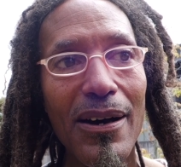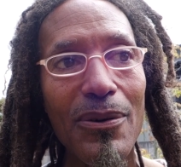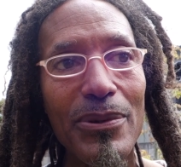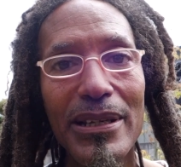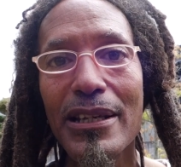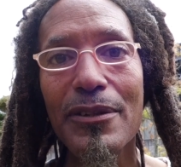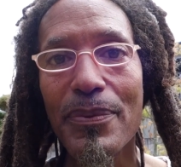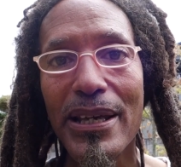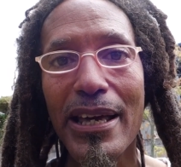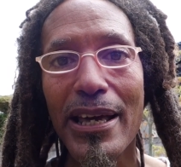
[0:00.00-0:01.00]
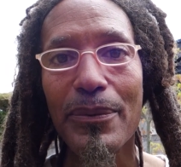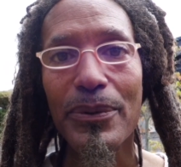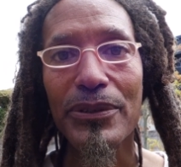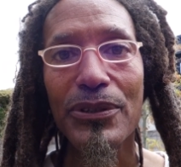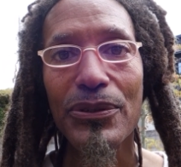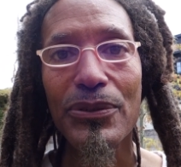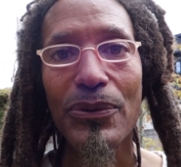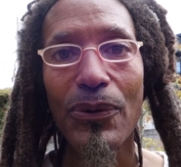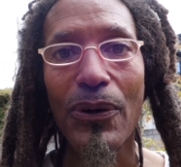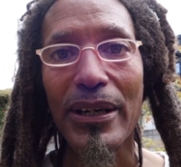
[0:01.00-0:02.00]
we need to be able to
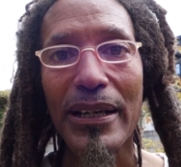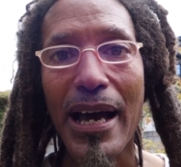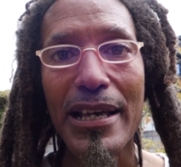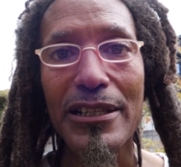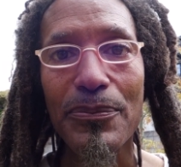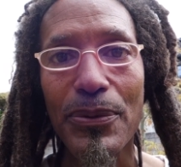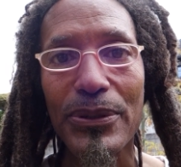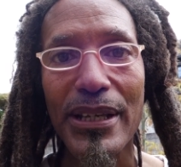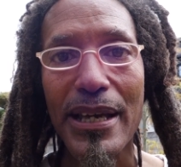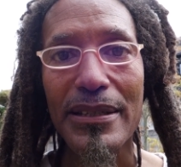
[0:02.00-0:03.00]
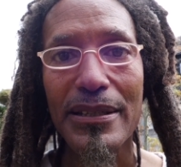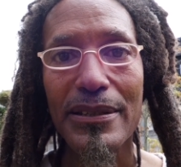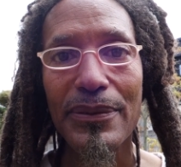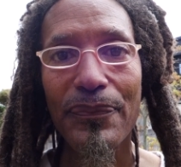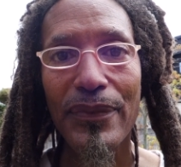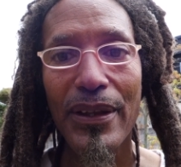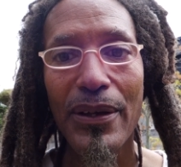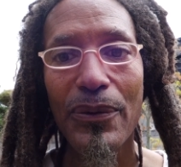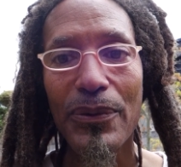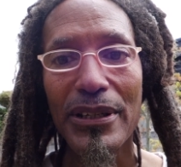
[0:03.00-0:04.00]
organize and protest.
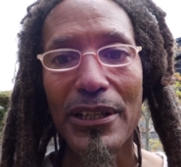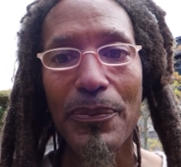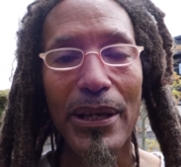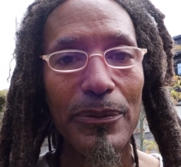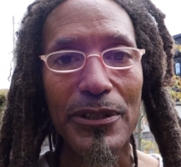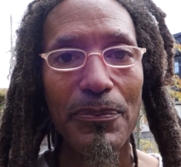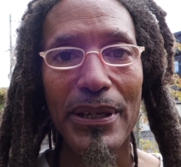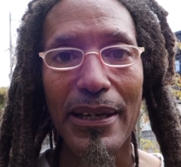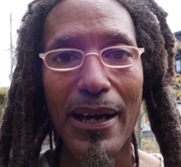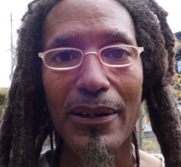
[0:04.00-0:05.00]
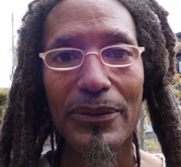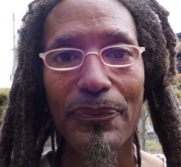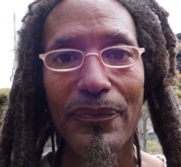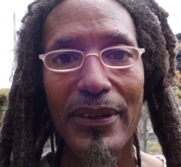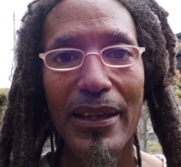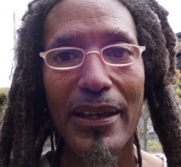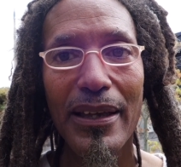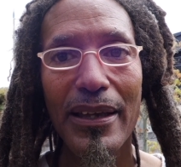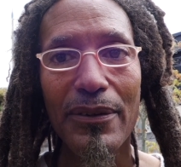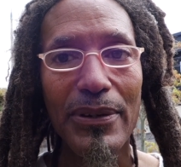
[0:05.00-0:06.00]
We need to be able to speak out.
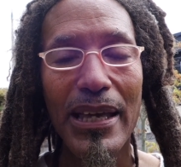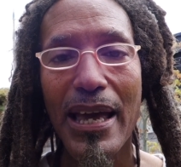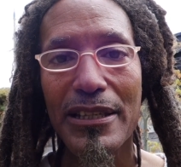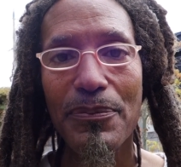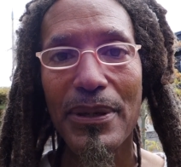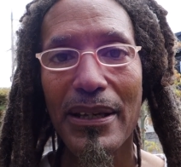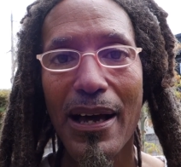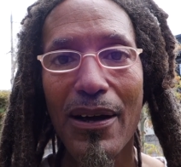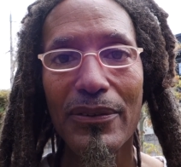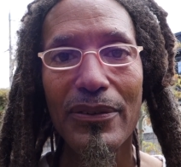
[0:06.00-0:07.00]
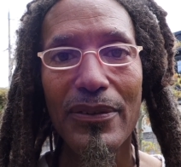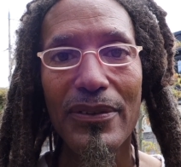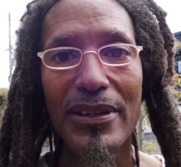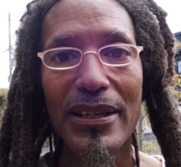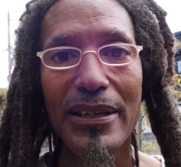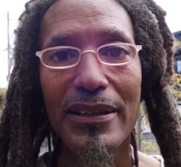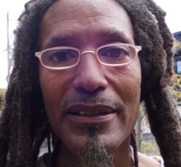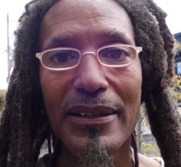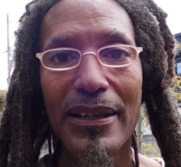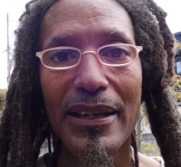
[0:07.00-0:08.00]
If we can't speak out, then
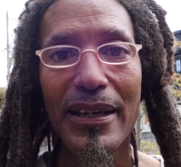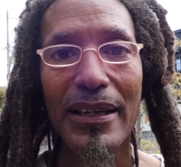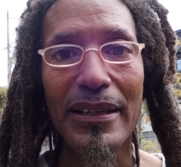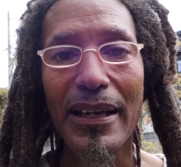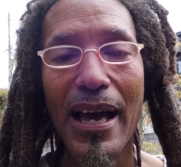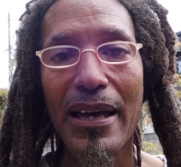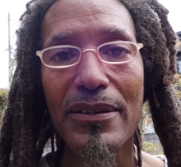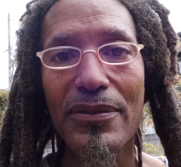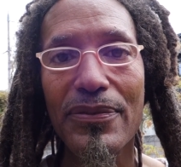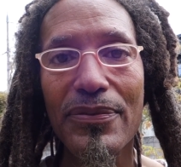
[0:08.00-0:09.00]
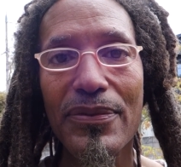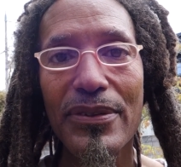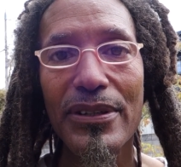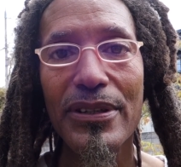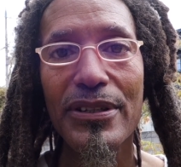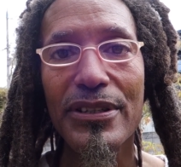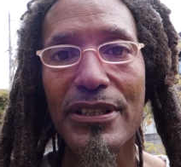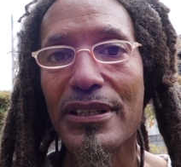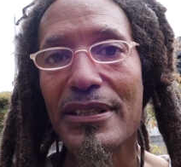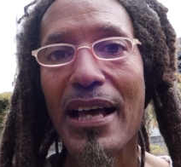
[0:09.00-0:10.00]
any kind of
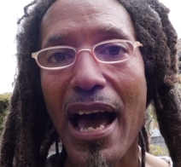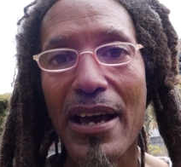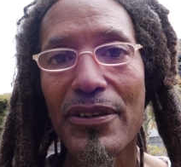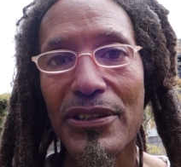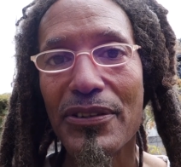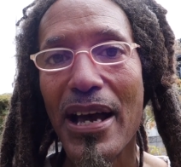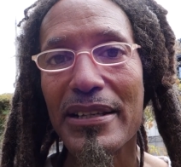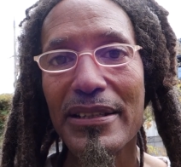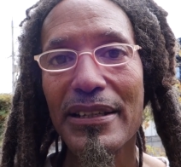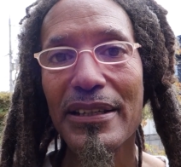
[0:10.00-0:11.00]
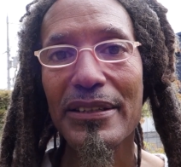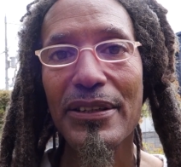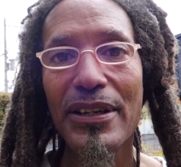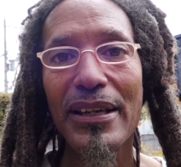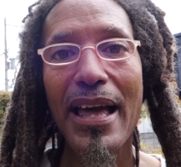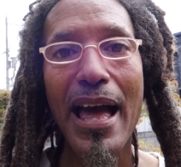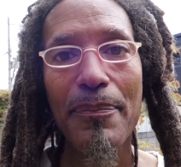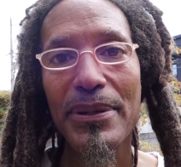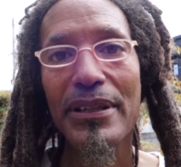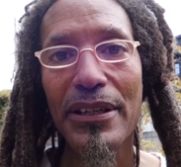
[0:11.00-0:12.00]
genocide or atrocity can
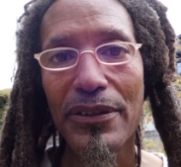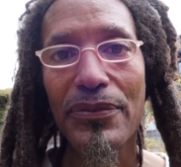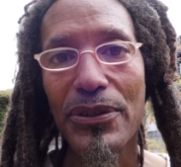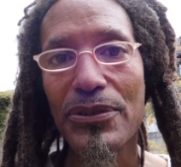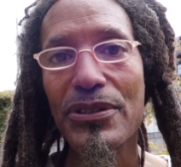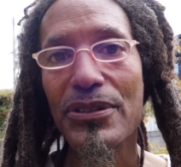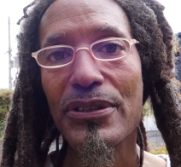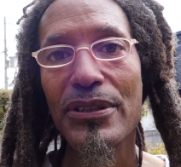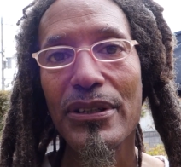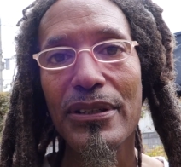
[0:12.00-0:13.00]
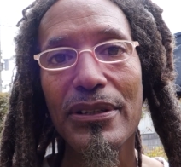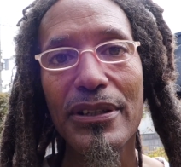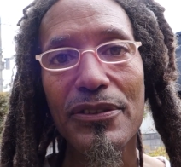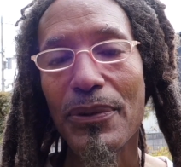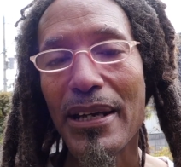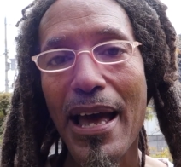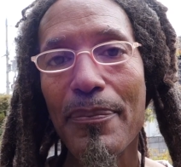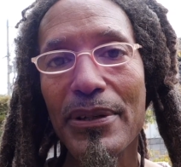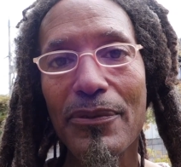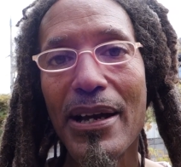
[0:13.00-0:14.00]
happen in the future. There's one
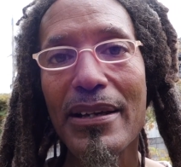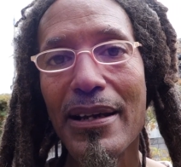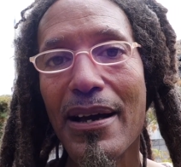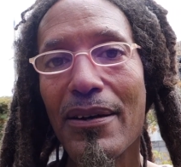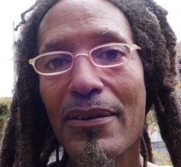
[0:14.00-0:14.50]
happening right now.